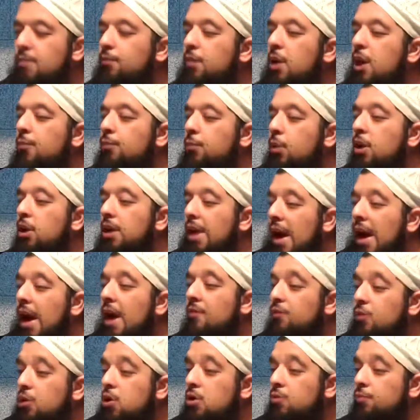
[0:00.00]
at people that
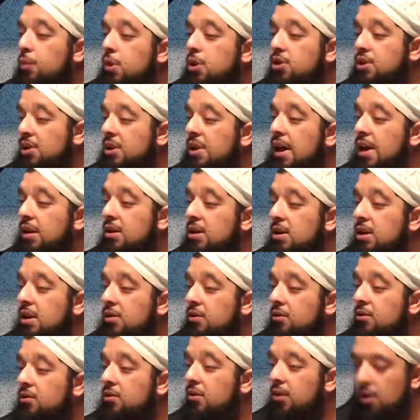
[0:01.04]
have good
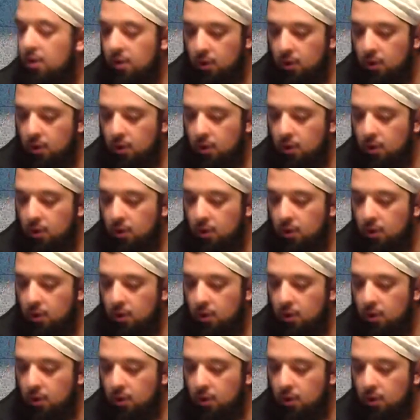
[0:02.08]
personalities,